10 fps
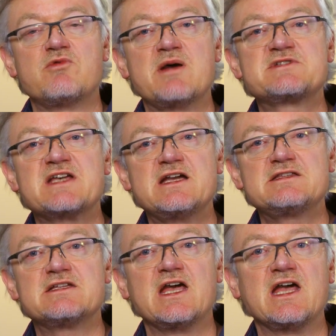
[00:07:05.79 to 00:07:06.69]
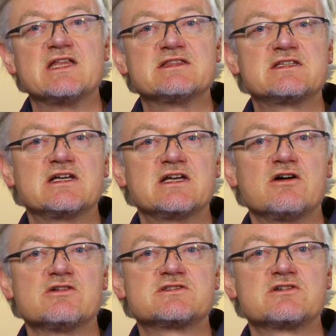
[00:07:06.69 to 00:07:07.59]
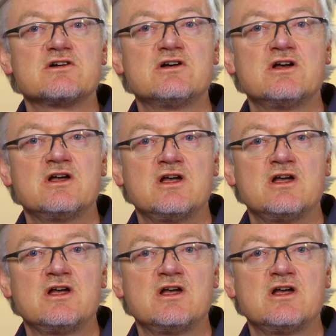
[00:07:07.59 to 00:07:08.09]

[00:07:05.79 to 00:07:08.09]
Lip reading: website, and also